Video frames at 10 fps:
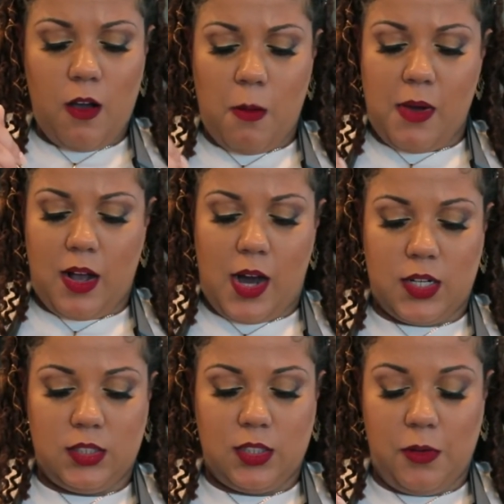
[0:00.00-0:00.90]
oh my
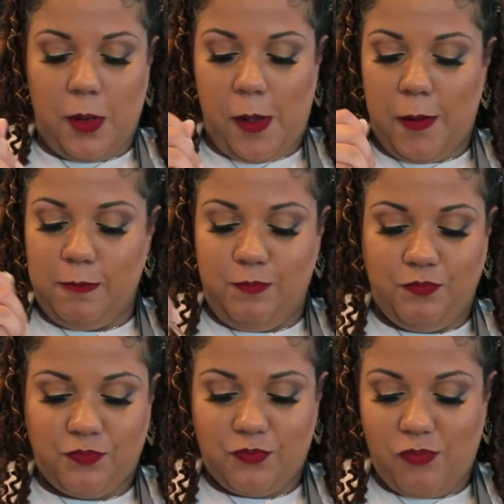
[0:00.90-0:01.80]
God, it's so good.
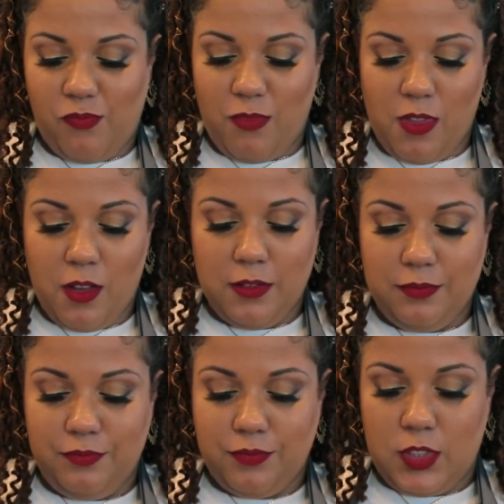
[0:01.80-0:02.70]

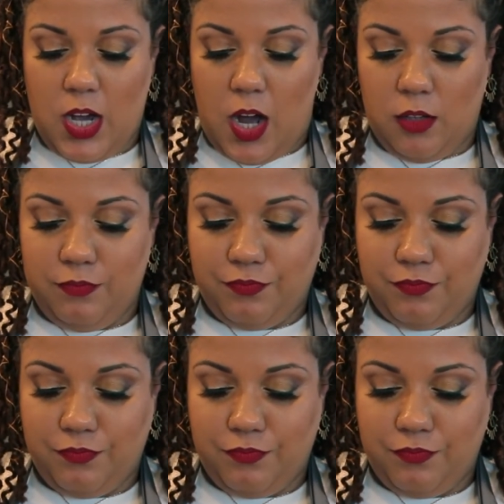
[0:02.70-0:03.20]
Y'all.